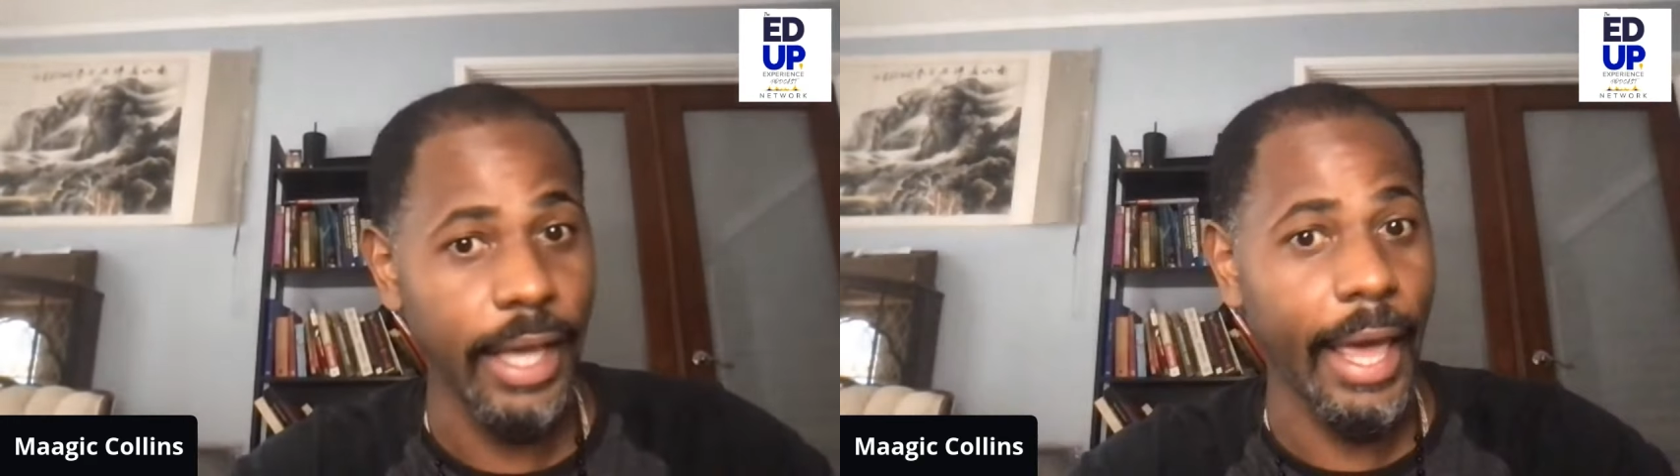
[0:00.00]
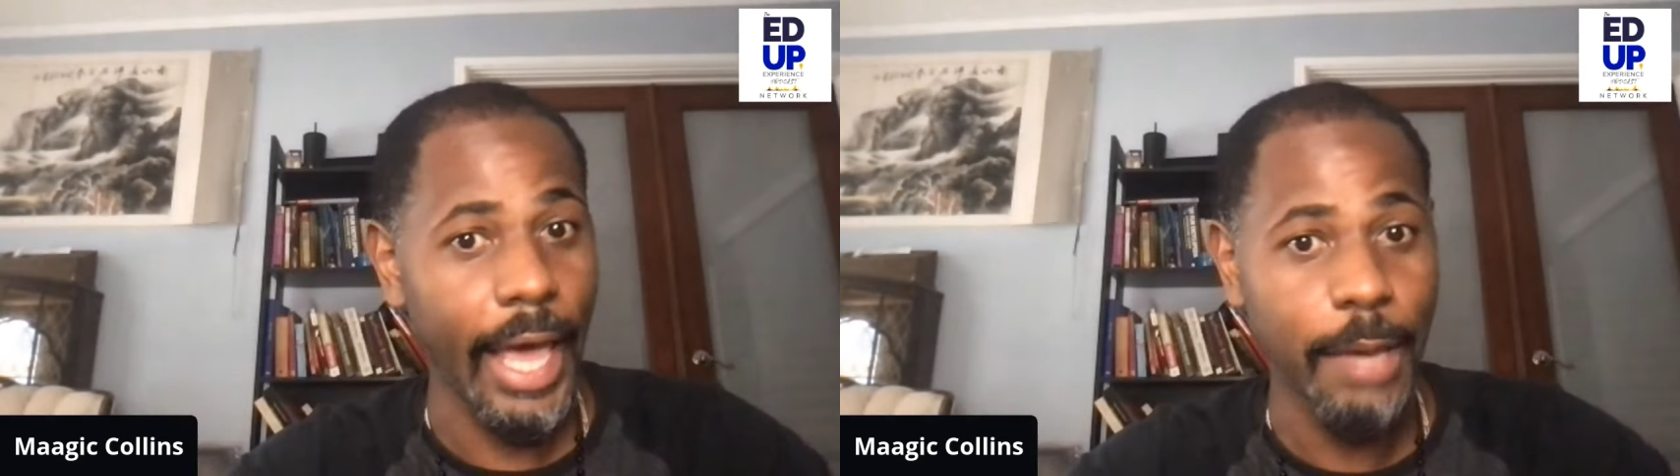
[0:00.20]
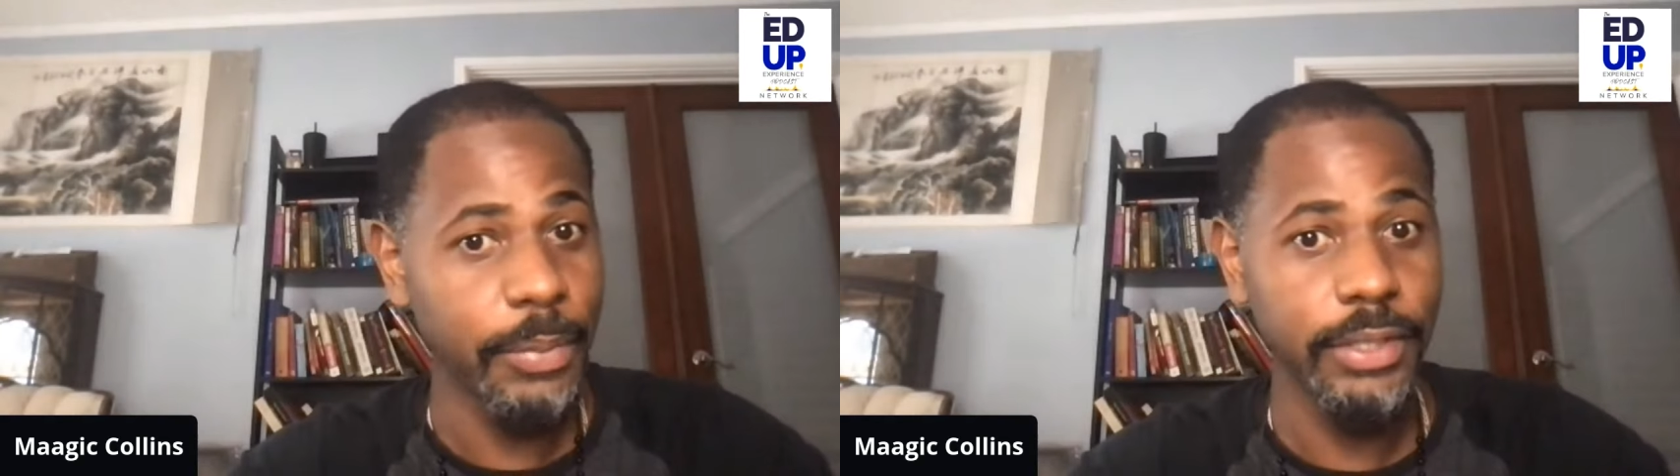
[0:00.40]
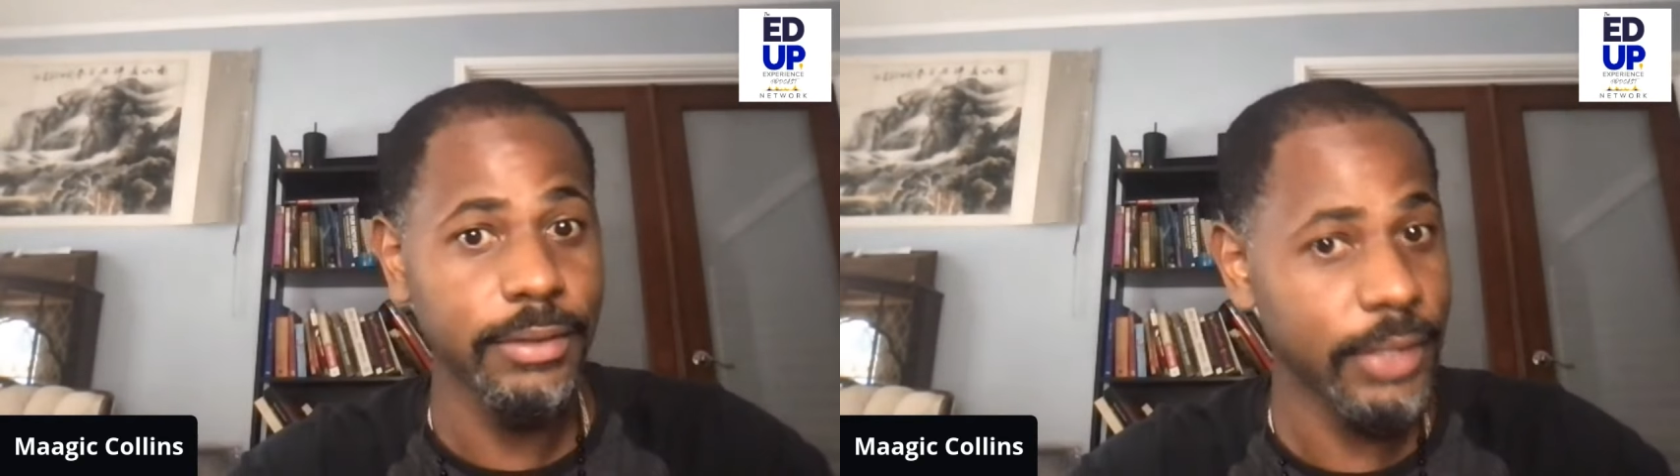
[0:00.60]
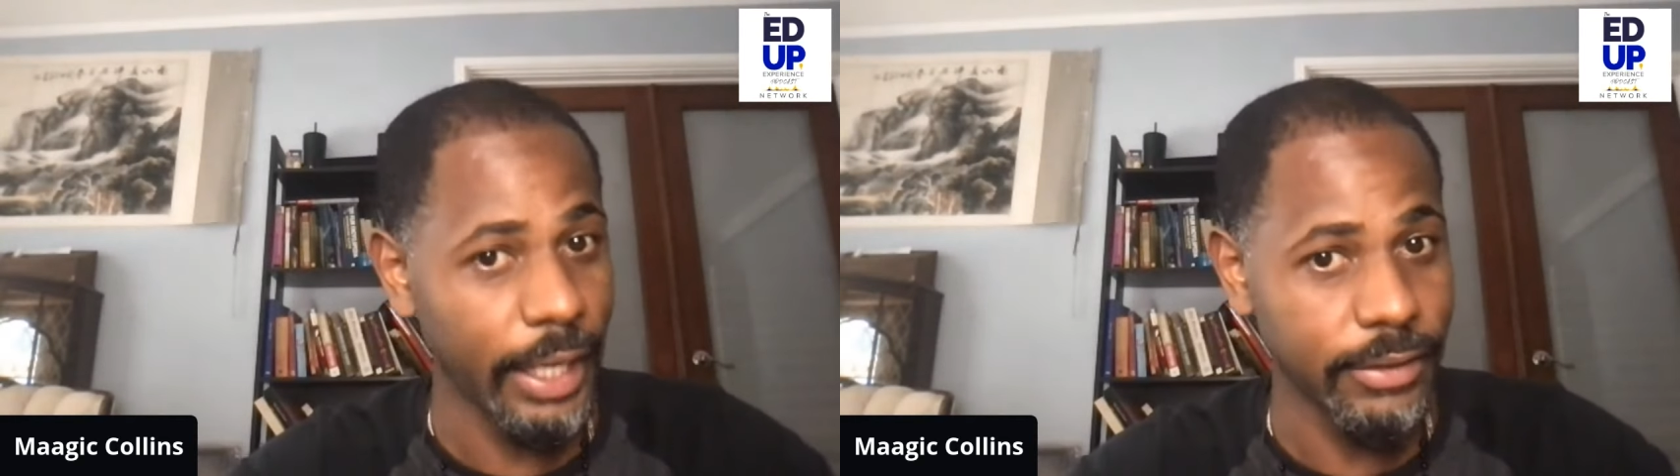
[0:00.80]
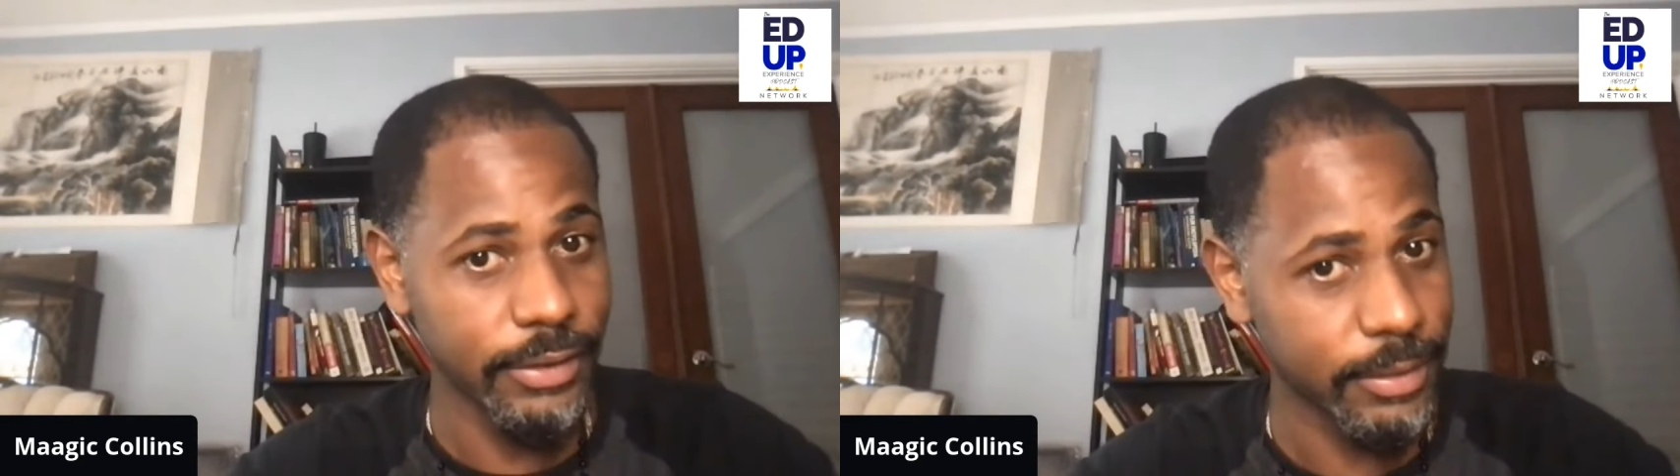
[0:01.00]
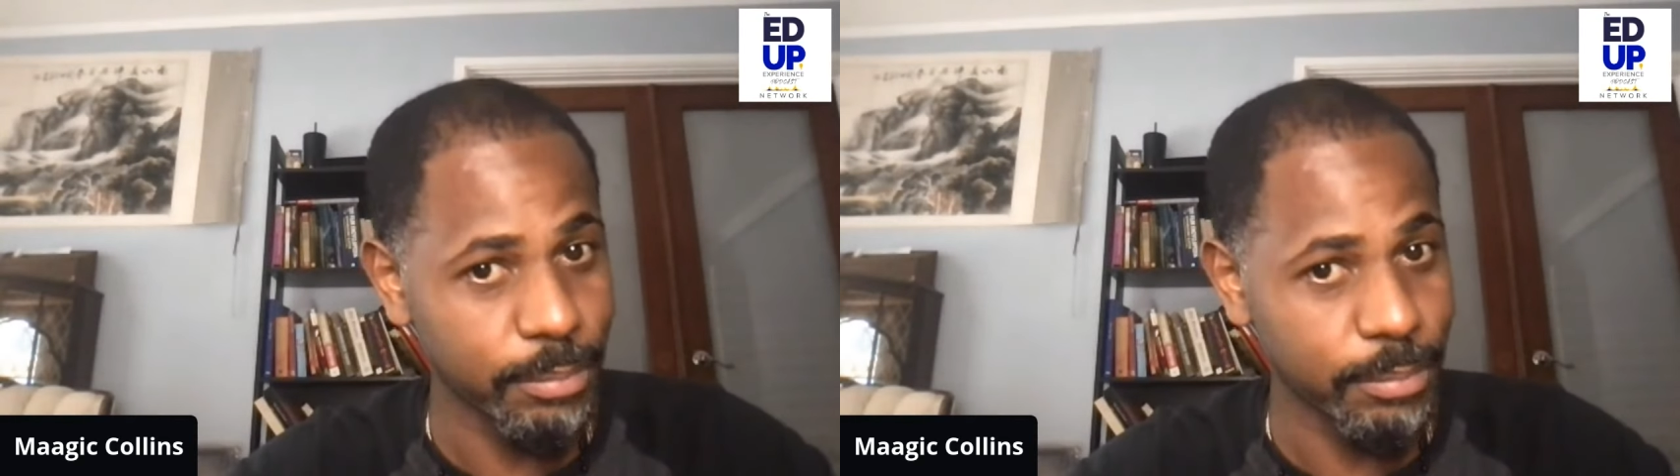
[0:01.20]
happen that's